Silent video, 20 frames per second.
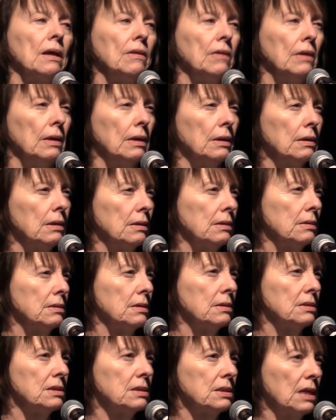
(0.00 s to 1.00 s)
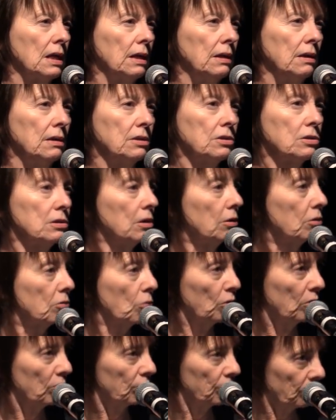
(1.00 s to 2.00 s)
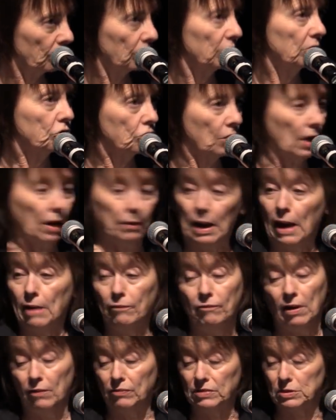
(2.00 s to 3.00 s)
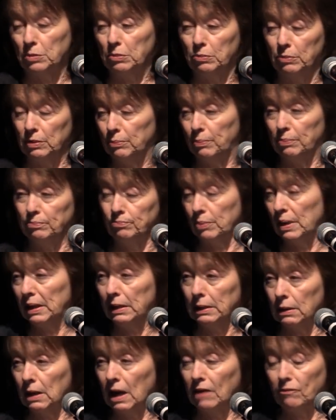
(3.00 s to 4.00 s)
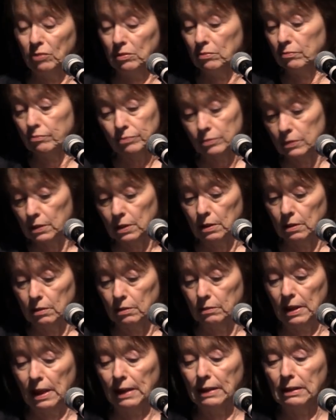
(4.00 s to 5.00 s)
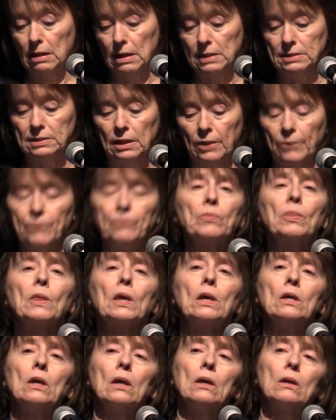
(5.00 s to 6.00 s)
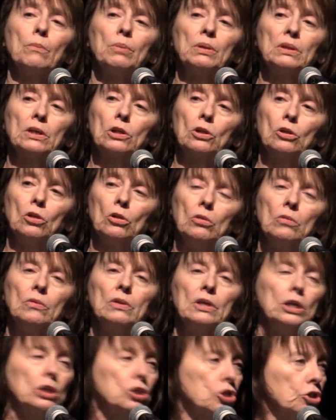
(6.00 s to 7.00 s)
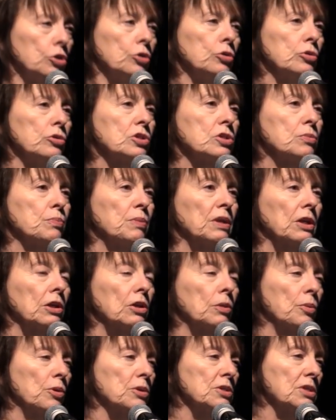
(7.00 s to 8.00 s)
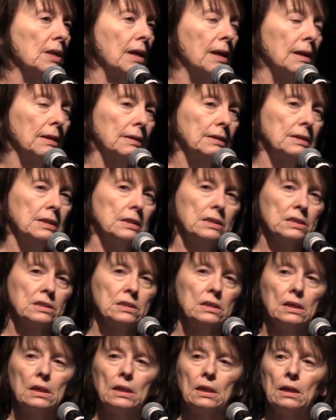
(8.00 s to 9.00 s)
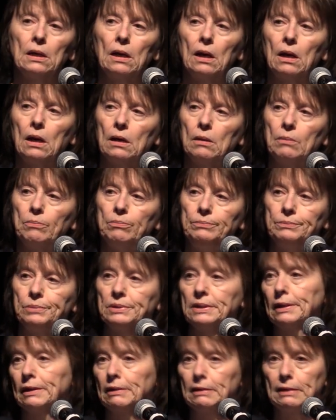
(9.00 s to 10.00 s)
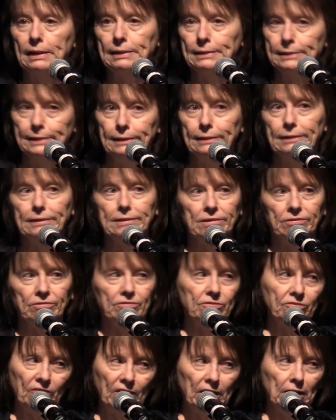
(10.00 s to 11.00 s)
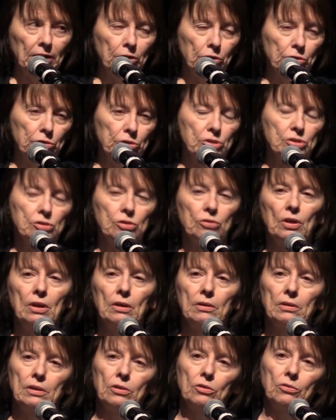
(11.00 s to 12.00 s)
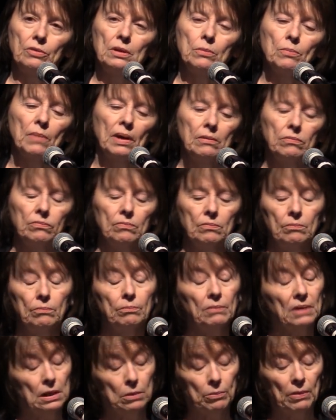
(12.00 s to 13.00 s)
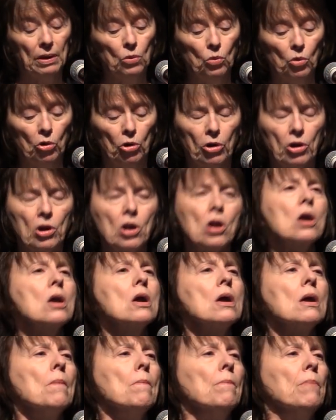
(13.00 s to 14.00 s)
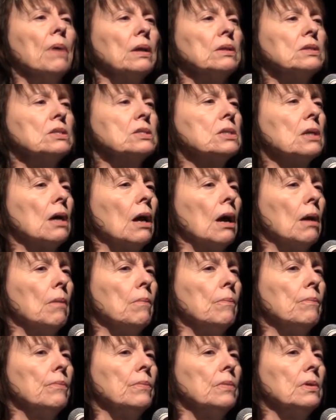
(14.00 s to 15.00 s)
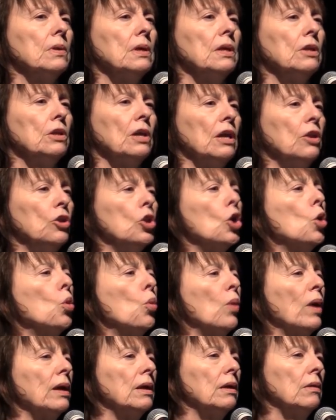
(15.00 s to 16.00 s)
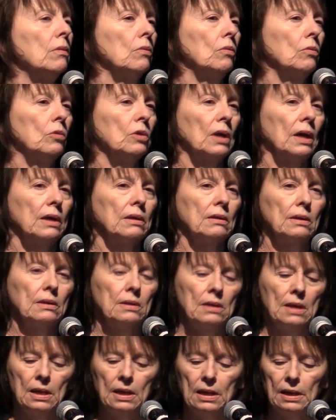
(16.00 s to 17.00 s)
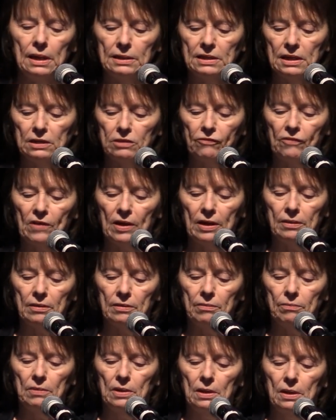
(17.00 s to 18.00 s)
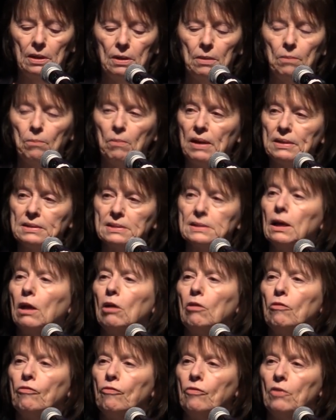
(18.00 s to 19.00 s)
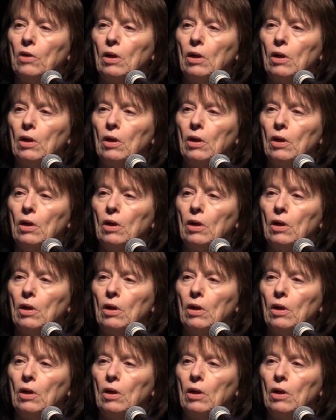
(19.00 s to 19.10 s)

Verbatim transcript: The uh, society, you know, we, we, I, have obviously been paying, I've been uh, analyzing political issues, political personalities, uh, political ideals and failures in, you know, in, my, in my work, but um, in, in no way would I identify myself